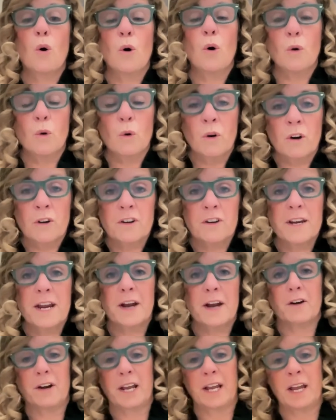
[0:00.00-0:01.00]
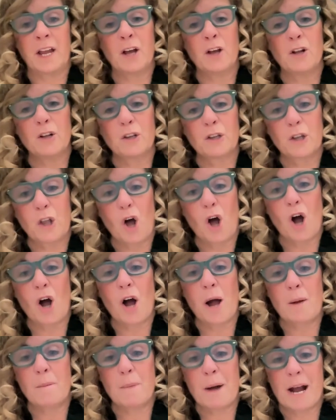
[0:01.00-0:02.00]
ordinary
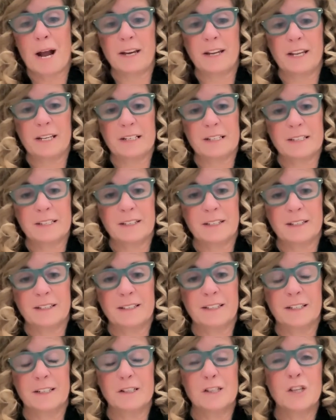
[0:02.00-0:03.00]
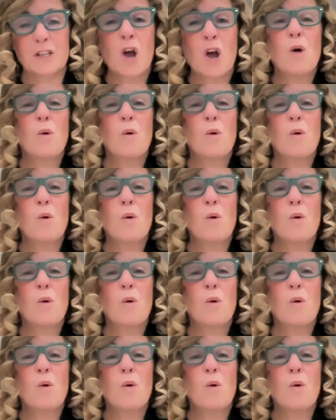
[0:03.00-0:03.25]
law-abiding citizens.